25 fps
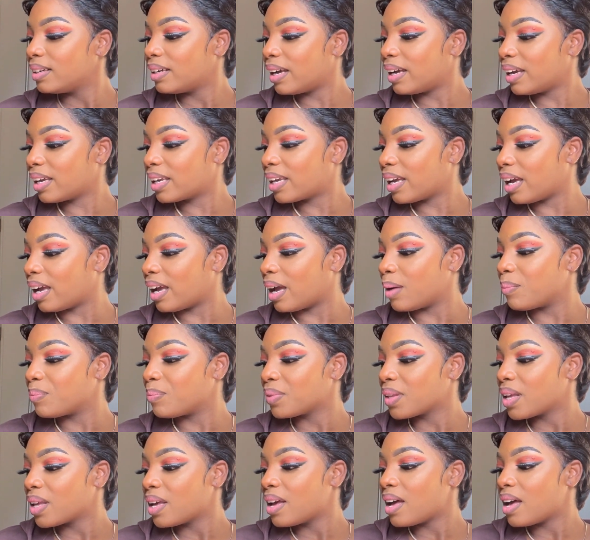Okay,
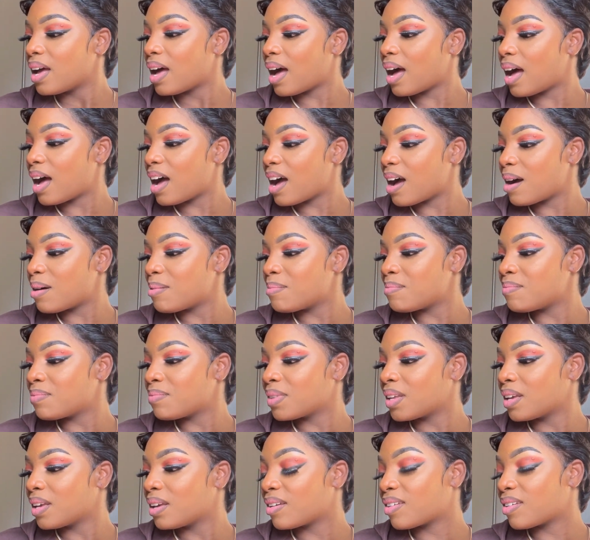
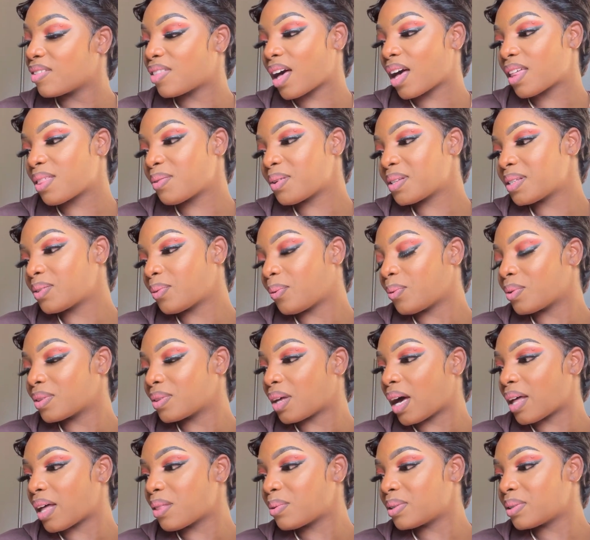the other
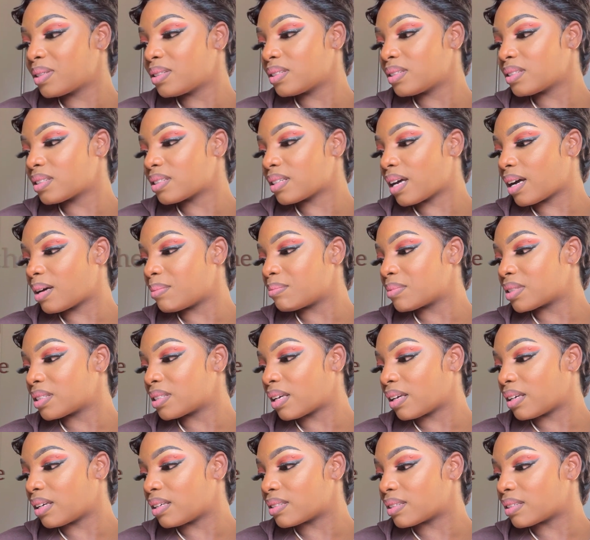one
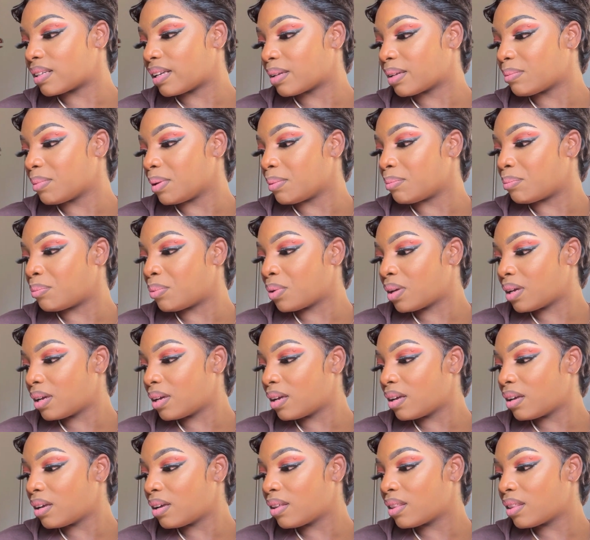says let me
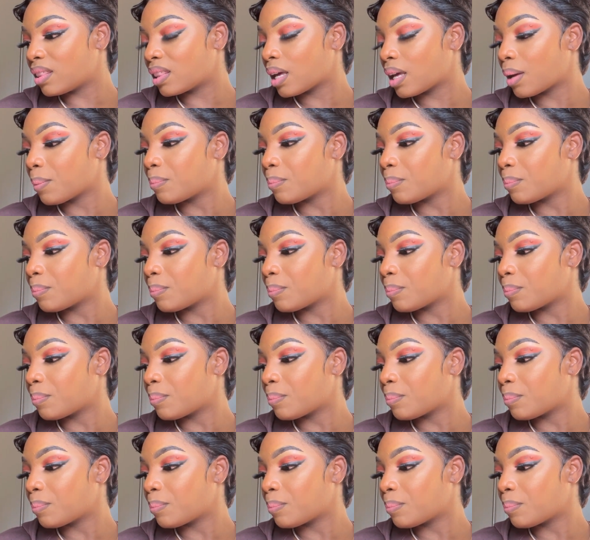breathe.